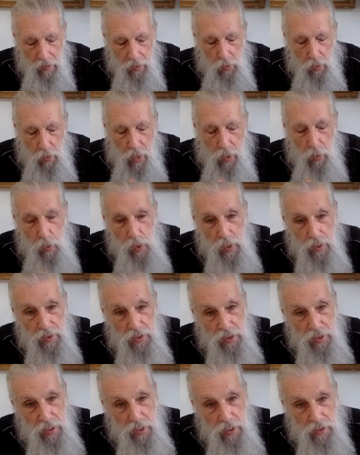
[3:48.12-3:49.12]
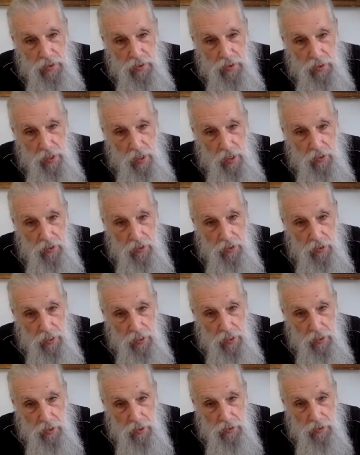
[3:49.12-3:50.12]
Where one sees another,
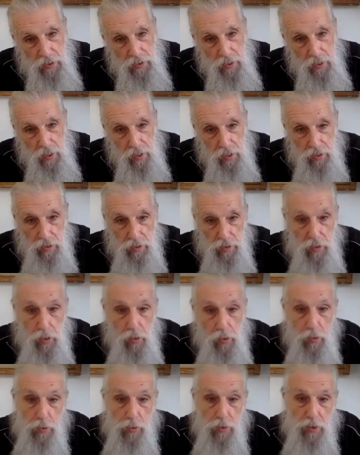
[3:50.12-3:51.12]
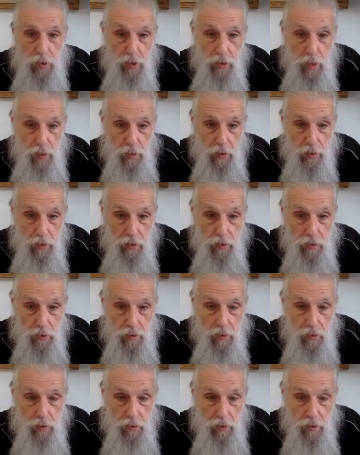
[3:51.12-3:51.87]
hears another, knows another,